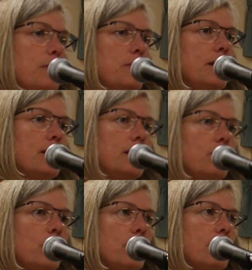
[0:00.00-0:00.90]

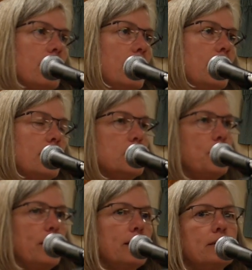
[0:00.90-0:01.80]
beginning with his
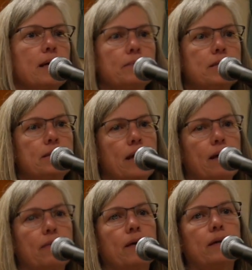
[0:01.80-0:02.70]
being condemned to
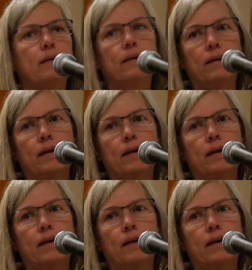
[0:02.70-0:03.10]
death and